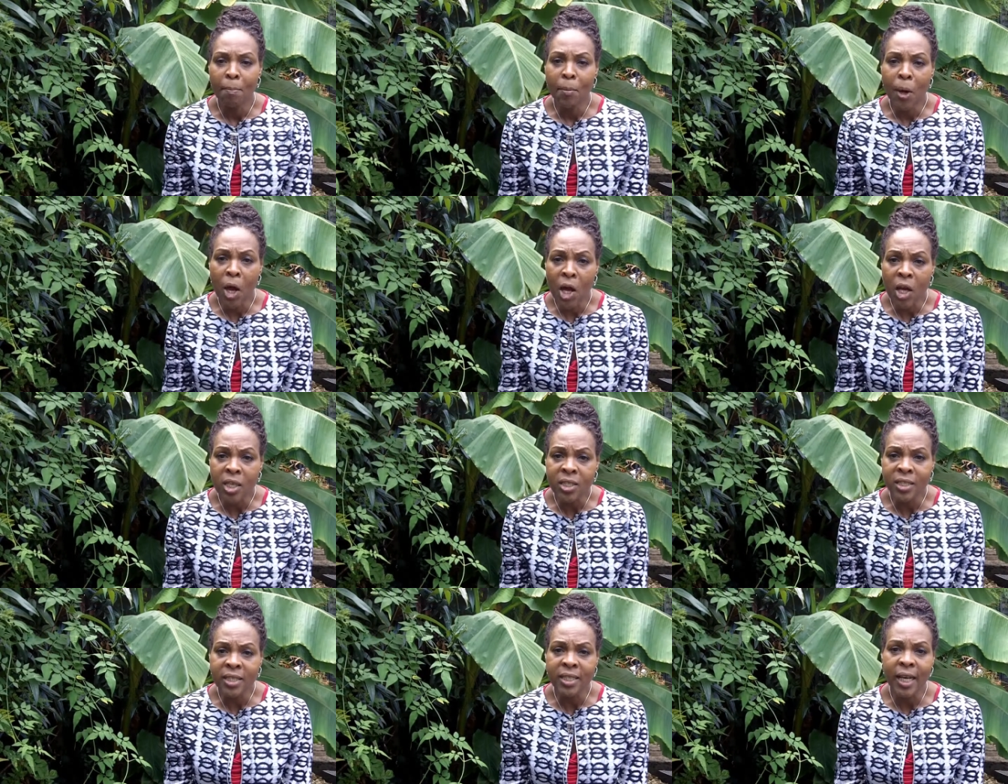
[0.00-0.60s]

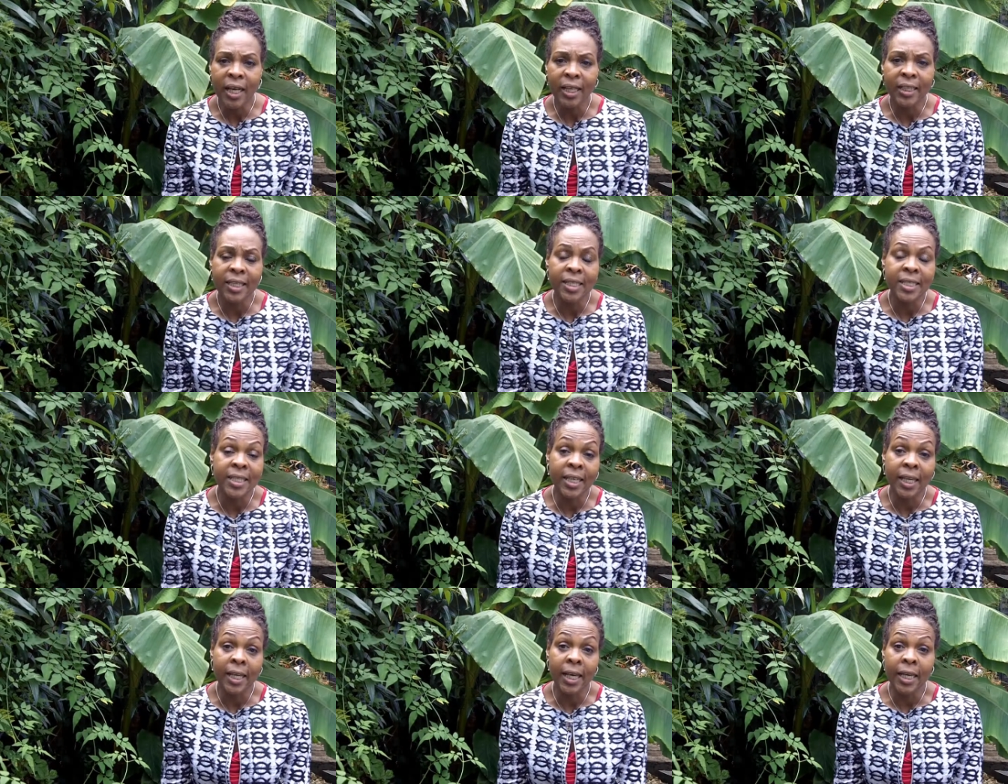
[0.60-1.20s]

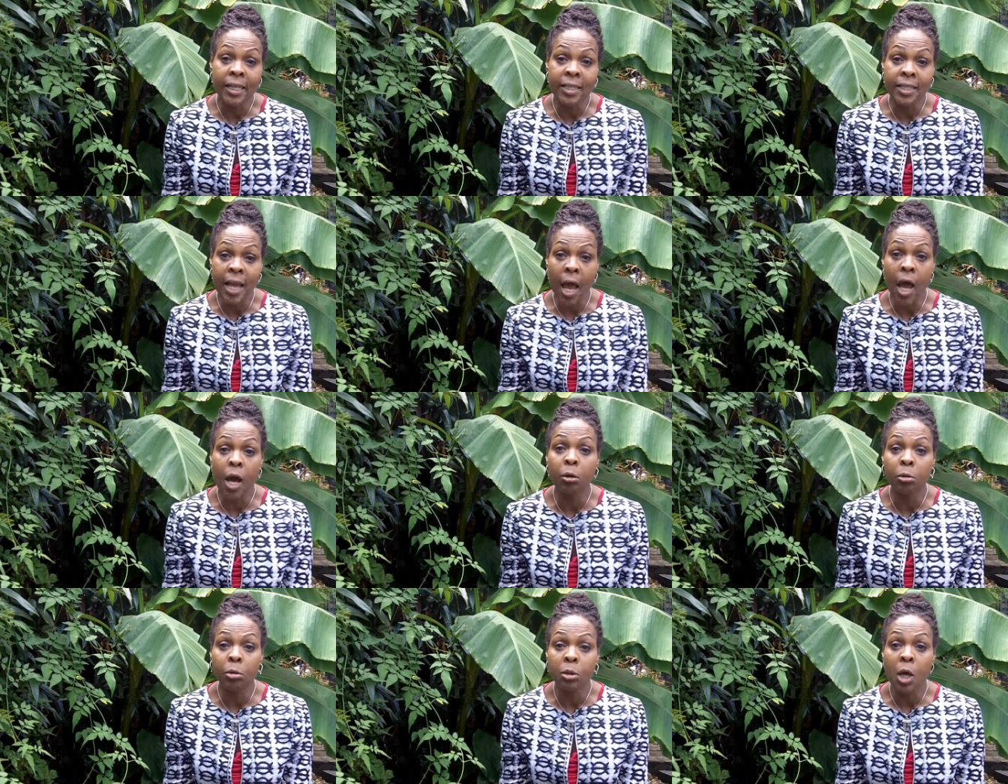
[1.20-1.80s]
personality has
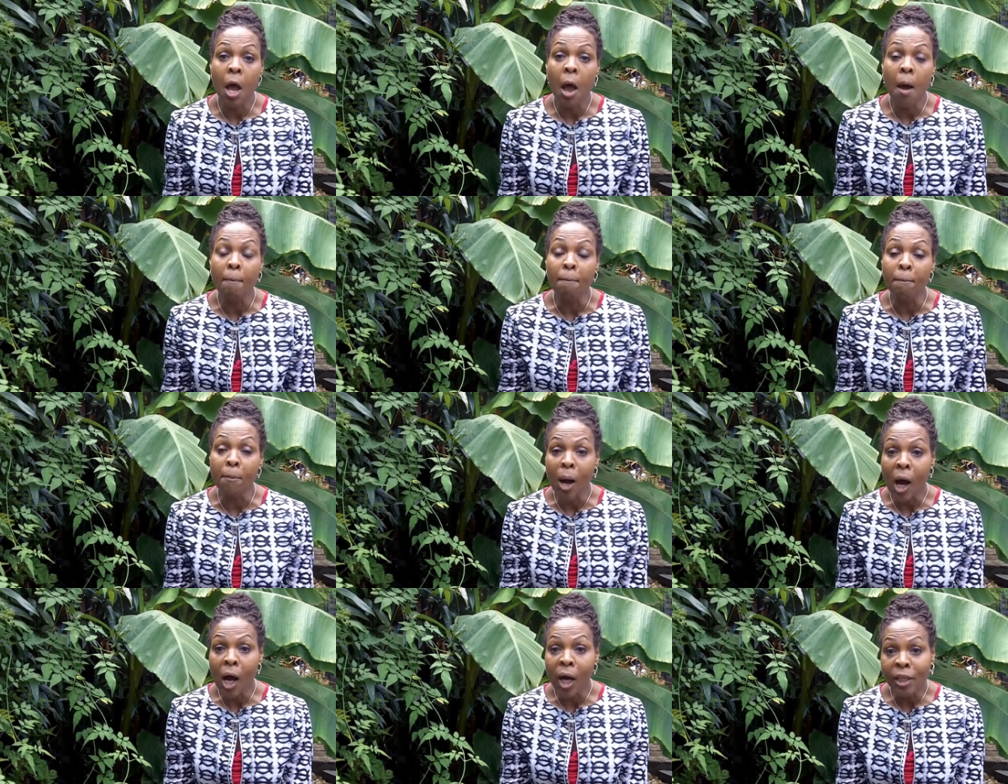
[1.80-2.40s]
helped
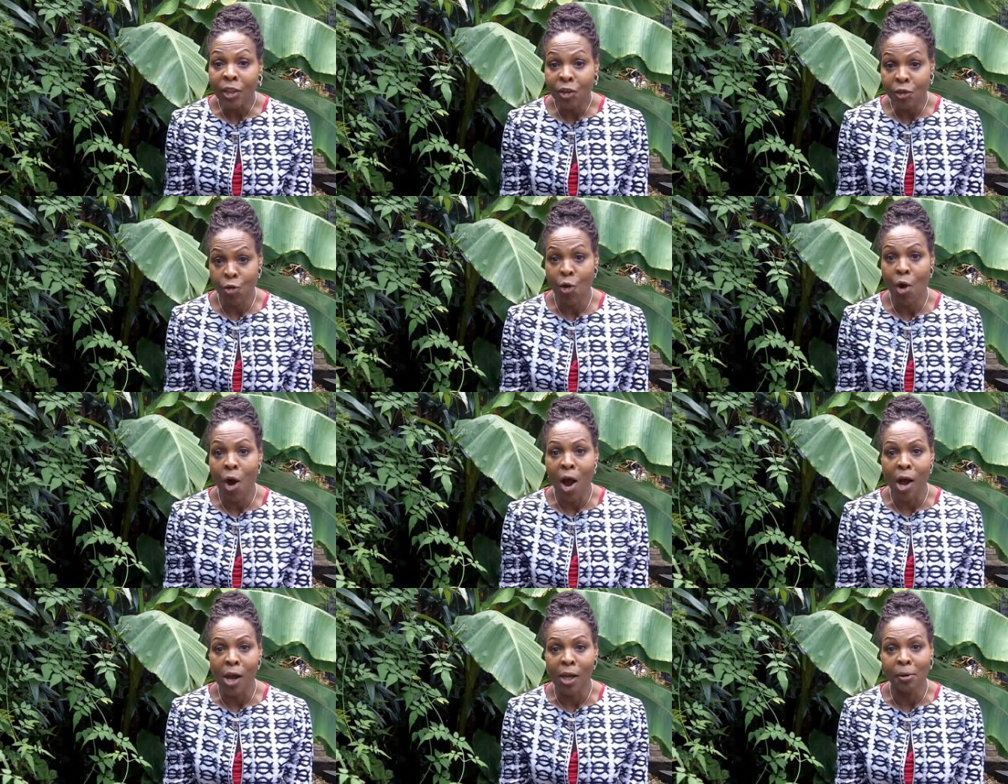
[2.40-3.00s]
my
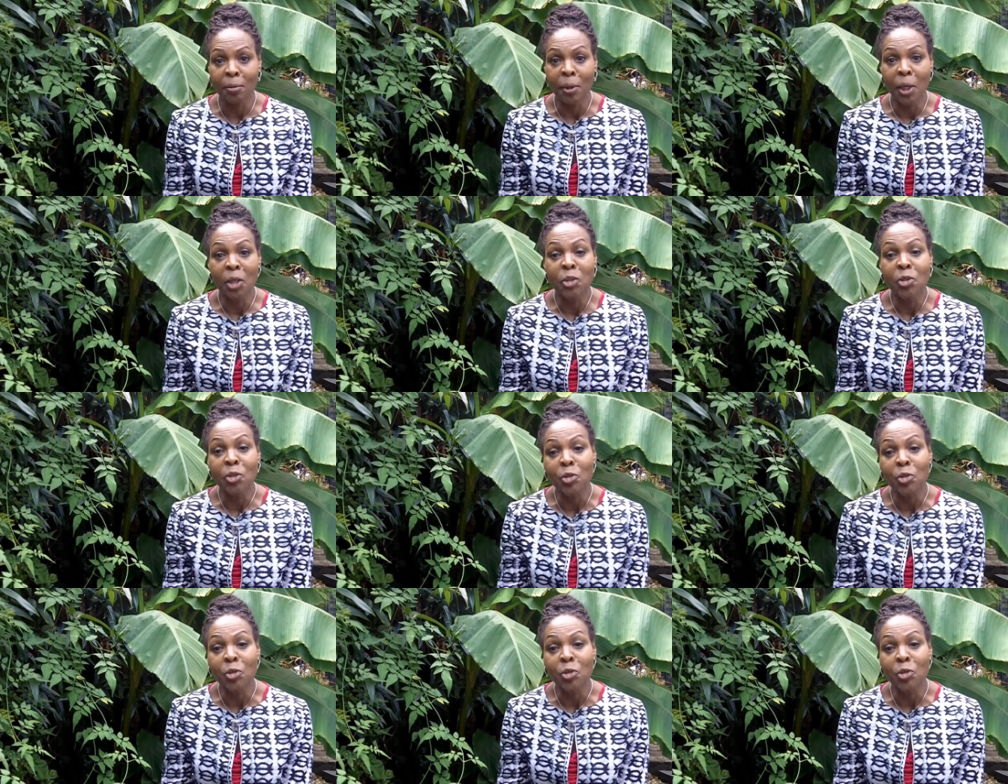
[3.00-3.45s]
tribe to